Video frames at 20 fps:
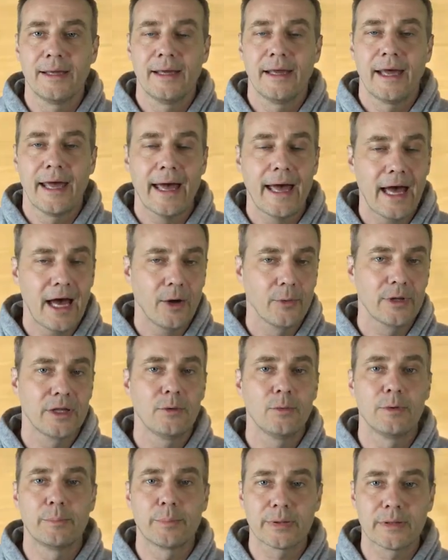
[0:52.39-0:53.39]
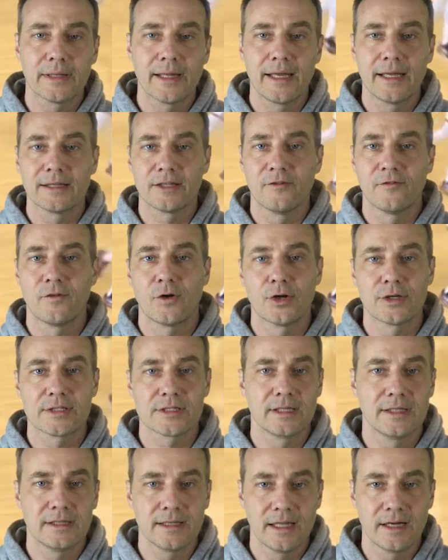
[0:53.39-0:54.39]
how he would play at the
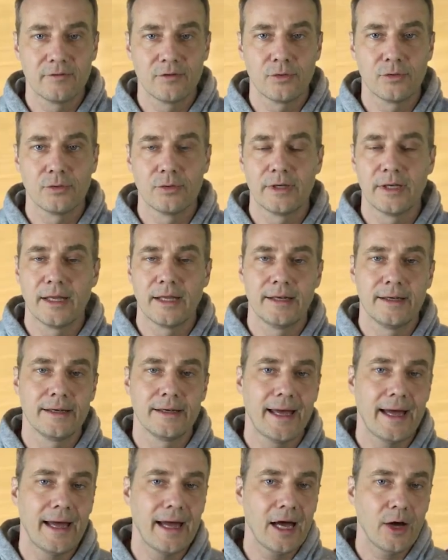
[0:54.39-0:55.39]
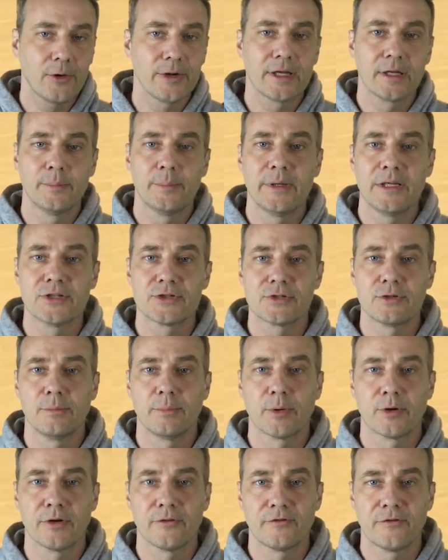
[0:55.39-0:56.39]
varsity level and how he could be
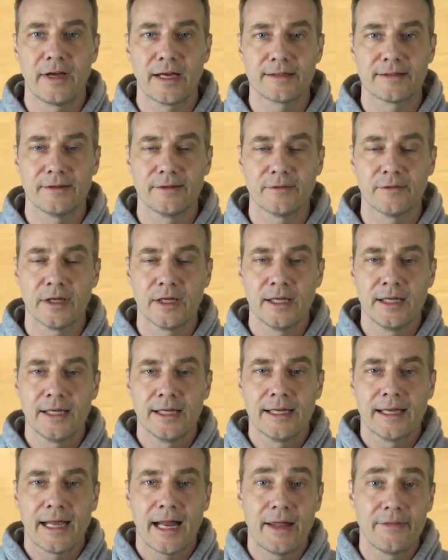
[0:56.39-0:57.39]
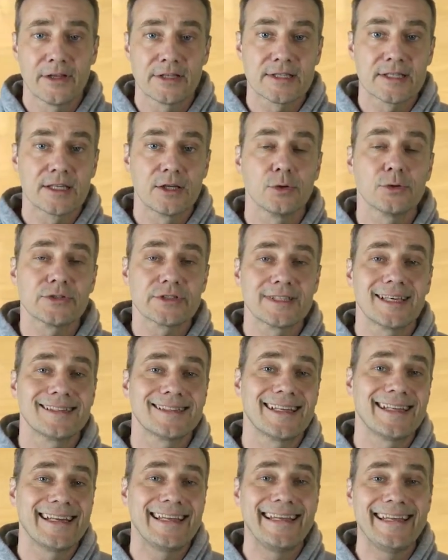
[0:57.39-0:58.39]
super effective. And the skill set
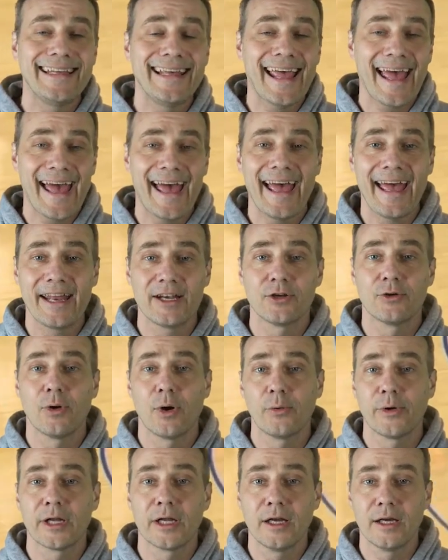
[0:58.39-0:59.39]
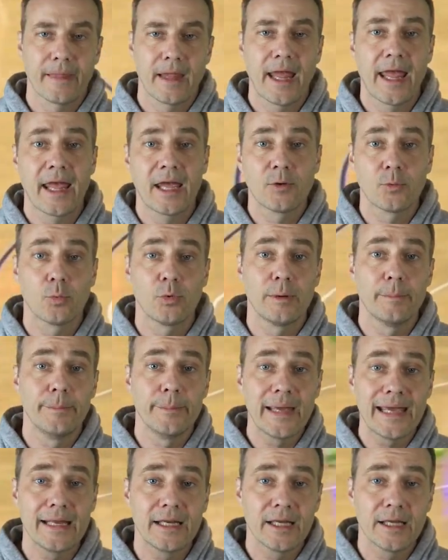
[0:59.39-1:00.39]
that he had growing up and what
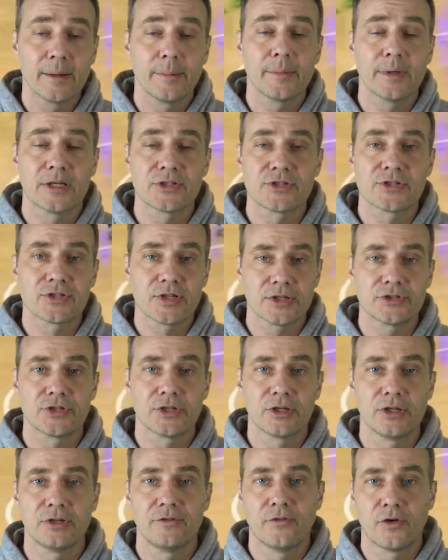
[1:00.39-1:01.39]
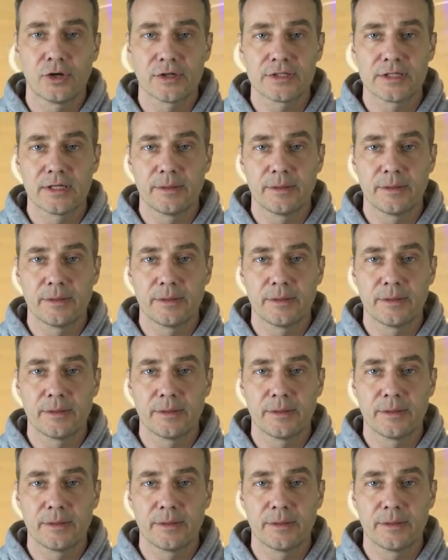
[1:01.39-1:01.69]
made him such a good varsity